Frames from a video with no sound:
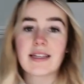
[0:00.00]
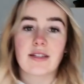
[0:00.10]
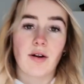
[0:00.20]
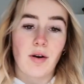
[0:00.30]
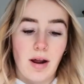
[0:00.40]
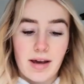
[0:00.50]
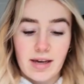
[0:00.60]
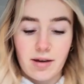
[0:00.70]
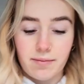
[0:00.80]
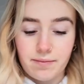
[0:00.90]
It's not
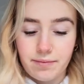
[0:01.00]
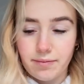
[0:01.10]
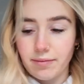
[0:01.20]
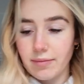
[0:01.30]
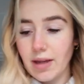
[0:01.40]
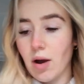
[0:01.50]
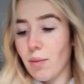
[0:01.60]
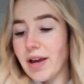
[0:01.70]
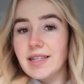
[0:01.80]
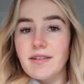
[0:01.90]
like a
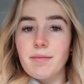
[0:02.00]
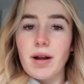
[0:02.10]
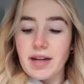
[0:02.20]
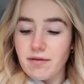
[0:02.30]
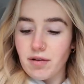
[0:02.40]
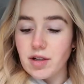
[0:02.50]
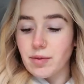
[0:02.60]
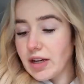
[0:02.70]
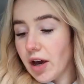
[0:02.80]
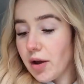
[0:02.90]
waste of money for us.
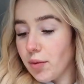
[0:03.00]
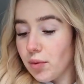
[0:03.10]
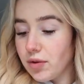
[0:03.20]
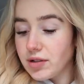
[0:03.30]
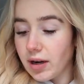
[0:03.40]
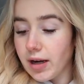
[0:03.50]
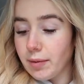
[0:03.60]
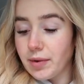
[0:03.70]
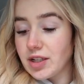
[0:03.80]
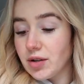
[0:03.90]
We go all the time,
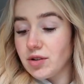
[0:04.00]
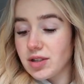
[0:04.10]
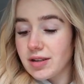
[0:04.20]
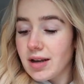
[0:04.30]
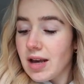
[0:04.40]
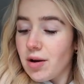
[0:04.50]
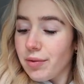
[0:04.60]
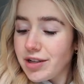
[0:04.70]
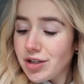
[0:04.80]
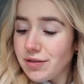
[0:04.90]
and we're just
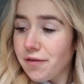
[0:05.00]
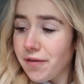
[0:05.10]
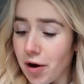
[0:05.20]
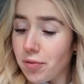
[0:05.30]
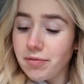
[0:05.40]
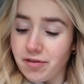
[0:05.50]
film